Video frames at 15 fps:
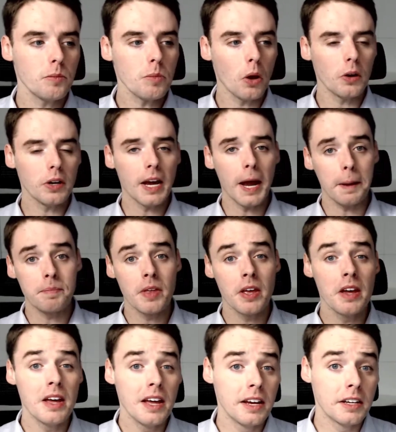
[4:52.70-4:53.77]
Okay,
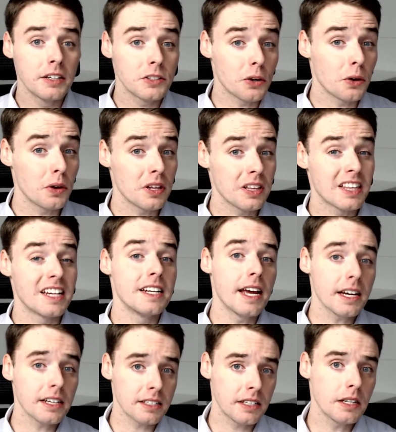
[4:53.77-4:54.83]
so the
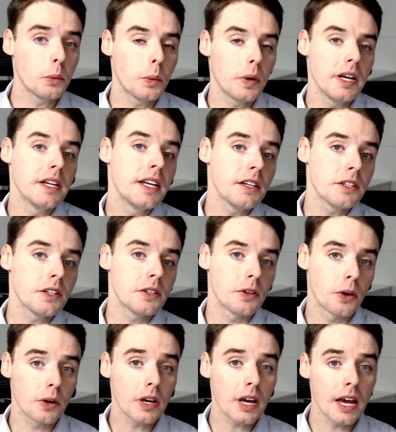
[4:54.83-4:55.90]
next thing we need to
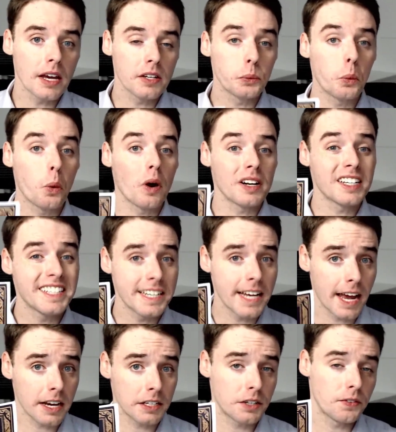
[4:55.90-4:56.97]
know is what
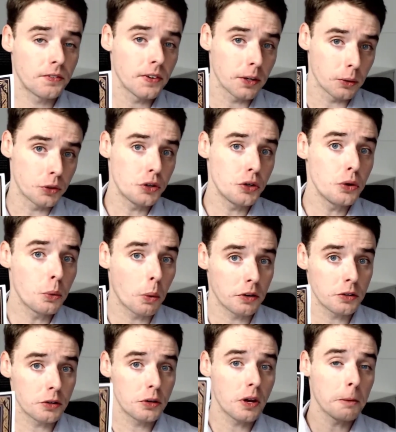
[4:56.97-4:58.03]
text fields you want
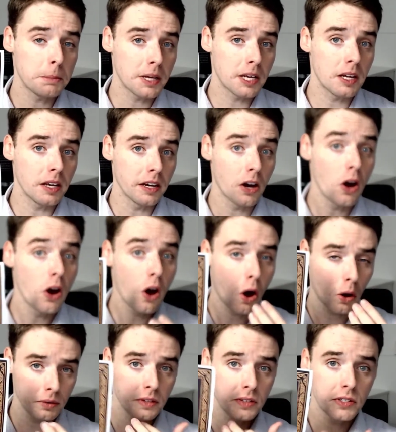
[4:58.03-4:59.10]
to appear
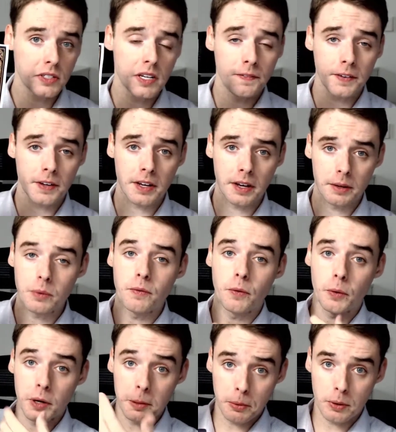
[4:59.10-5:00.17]
on the certificate. We've
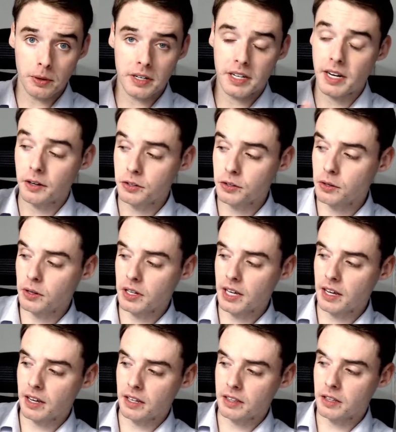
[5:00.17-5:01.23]
already pointed out two
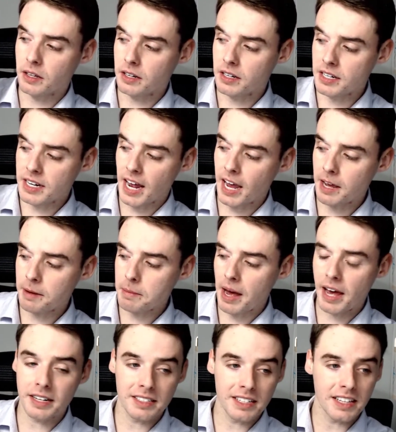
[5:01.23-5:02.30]
here, the name
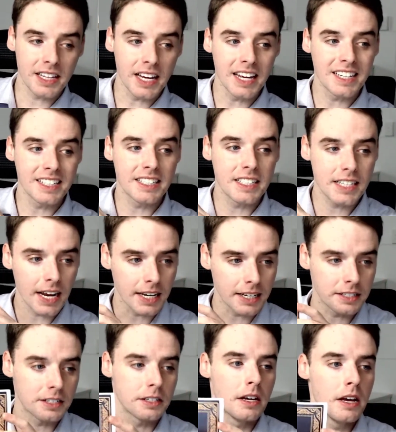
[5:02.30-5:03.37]
and the
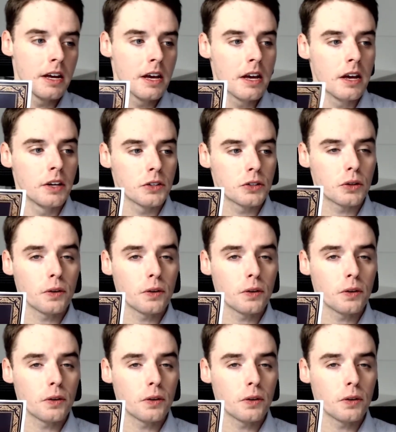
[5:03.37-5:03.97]
date. So